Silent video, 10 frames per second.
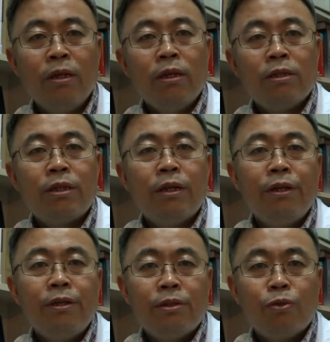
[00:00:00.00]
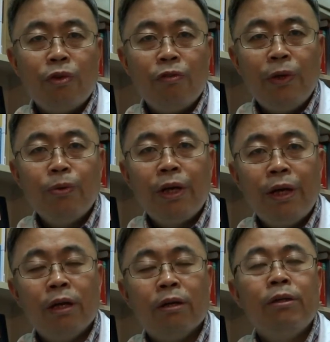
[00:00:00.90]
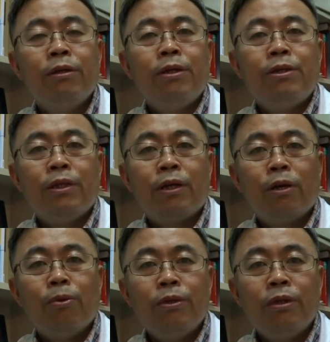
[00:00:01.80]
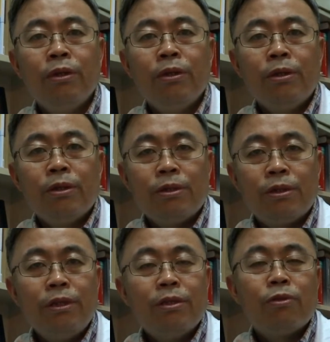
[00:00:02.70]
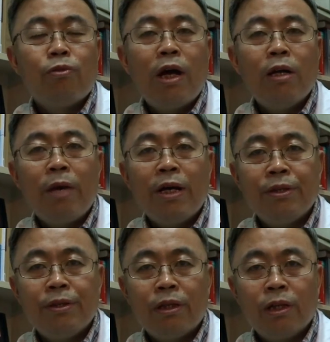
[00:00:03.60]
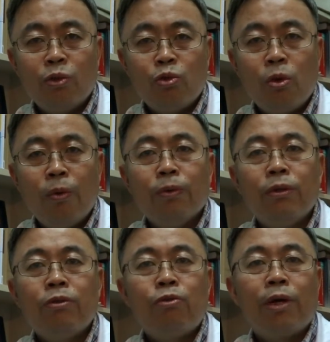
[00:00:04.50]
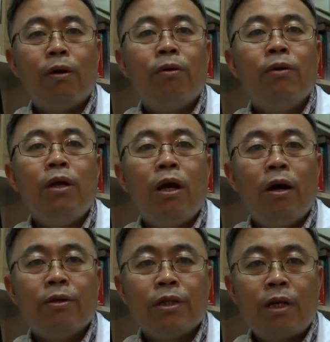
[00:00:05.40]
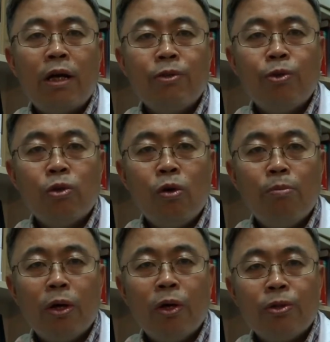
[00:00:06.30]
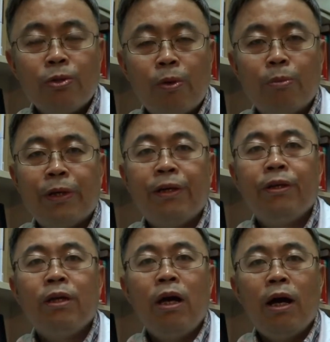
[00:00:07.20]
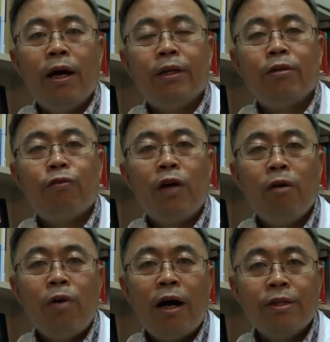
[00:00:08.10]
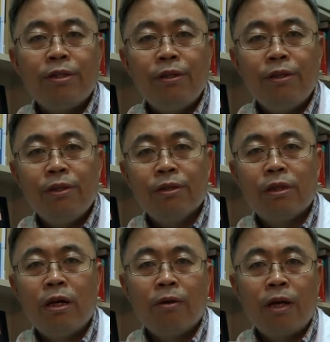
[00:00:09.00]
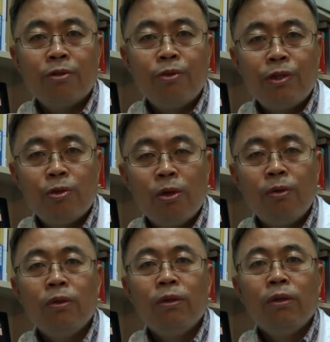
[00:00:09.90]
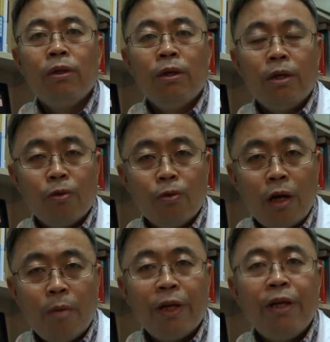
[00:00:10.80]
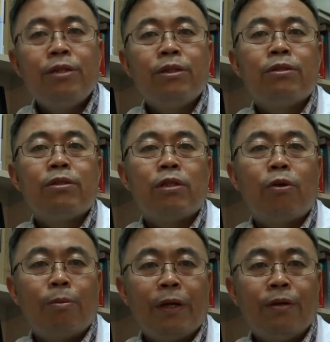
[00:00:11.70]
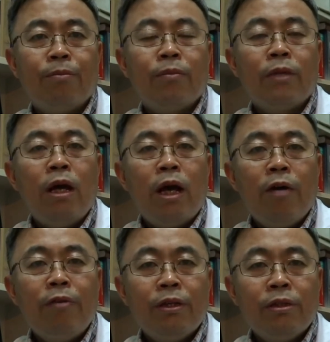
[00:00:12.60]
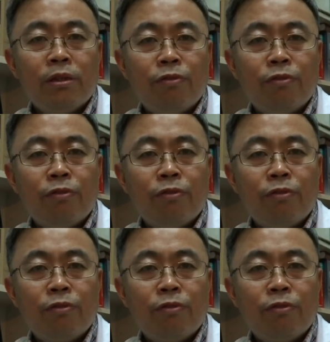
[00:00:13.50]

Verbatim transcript: Studies reviewed here include six randomized controlled trials on the calcium monotherapy and five RCTs on calcitriol combination therapy. Evidence